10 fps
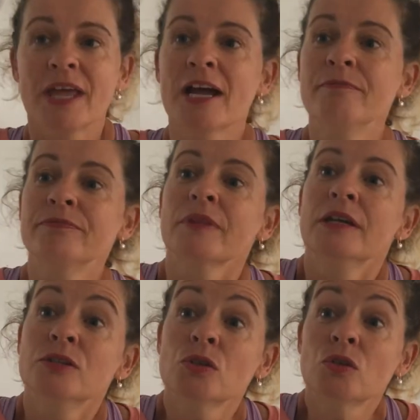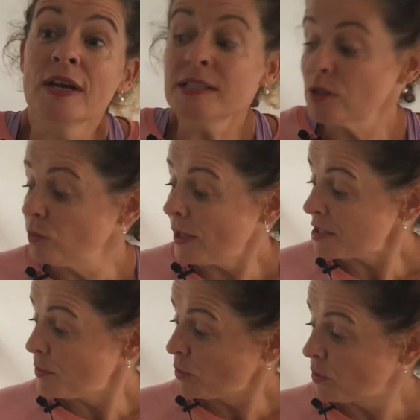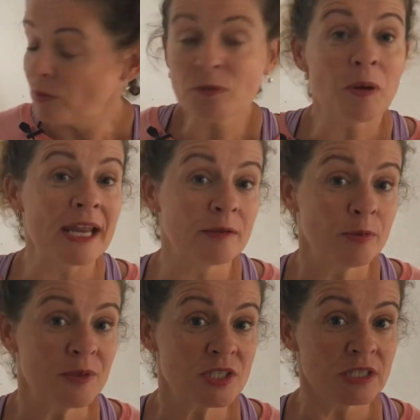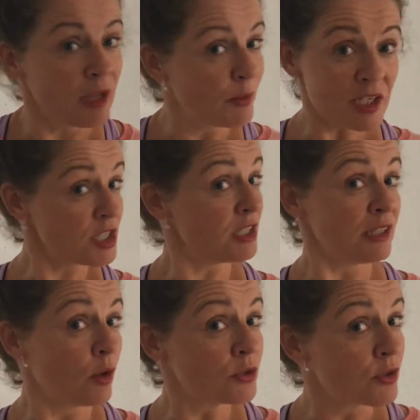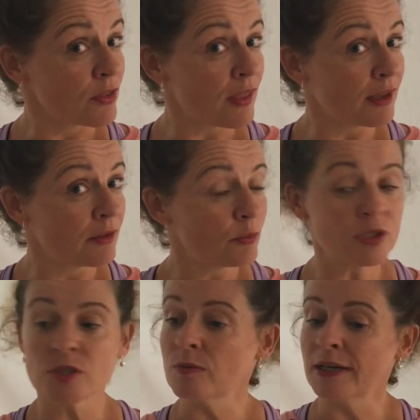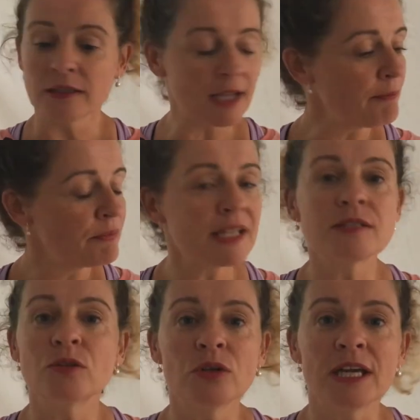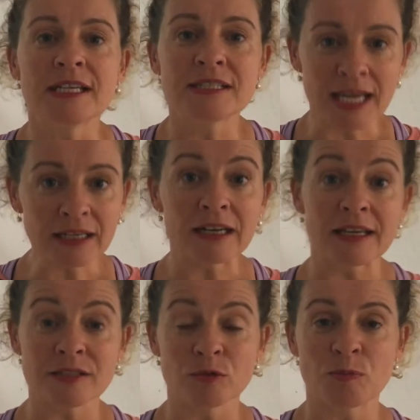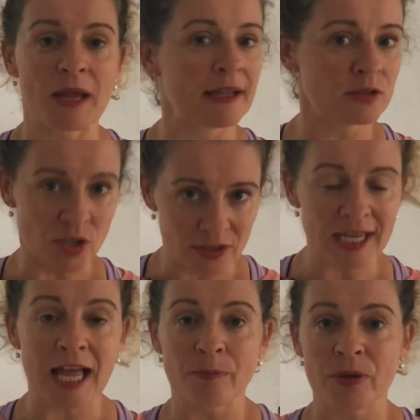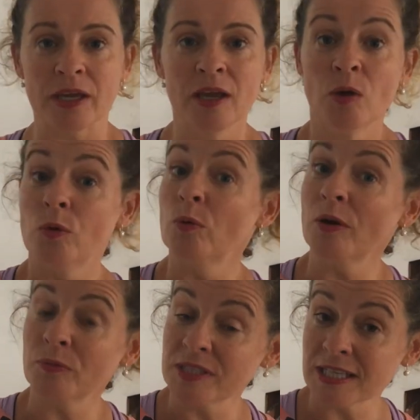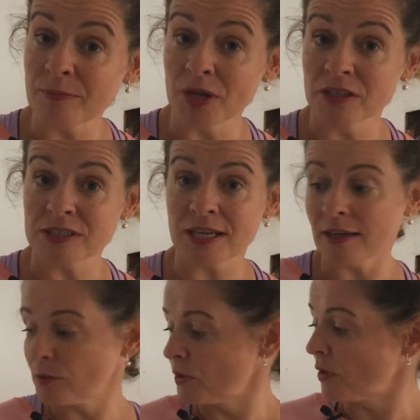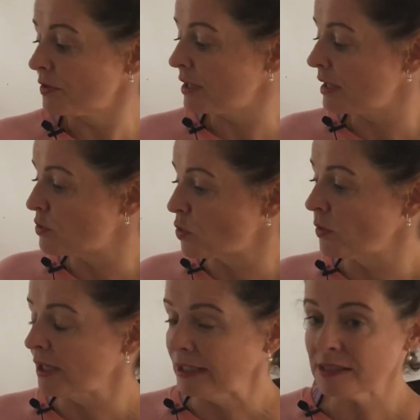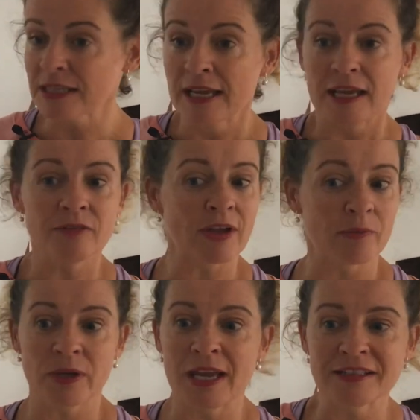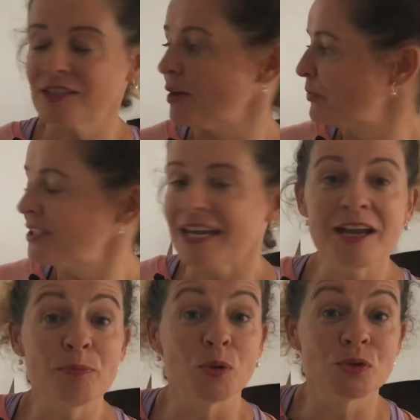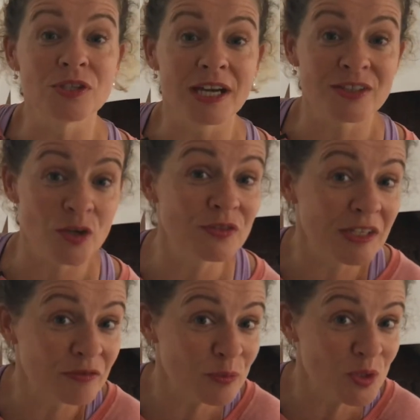So grade two, we actually bought it with planning permission, and we actually didn't alter a thing. We just went, yep, let's do it exactly as it was planned, totally happy. We worked with the same architect, we got the drawings, and in fact, we ended up, the day I bought it, I drove down from